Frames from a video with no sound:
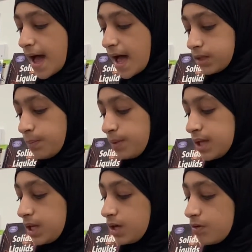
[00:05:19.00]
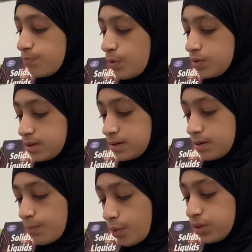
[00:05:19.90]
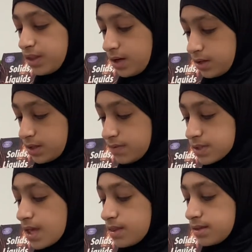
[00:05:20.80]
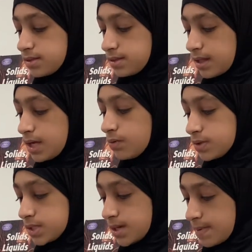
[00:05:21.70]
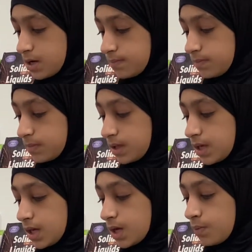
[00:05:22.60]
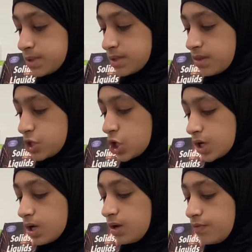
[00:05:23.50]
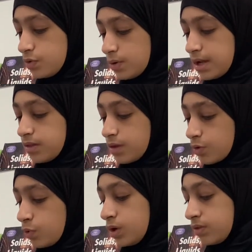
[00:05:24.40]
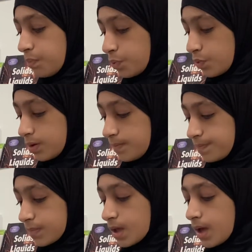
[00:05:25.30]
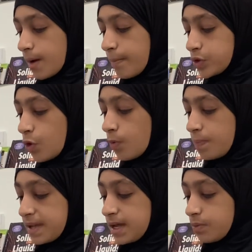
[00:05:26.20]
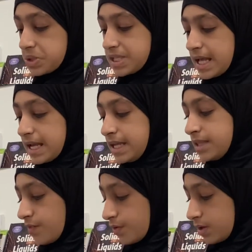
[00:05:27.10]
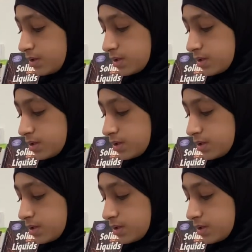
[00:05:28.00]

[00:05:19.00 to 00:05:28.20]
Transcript: At the beginning of both narratives, the setting was similar. It was in the jungle of Noor and the Cool of the Pool, but the opening was slightly different.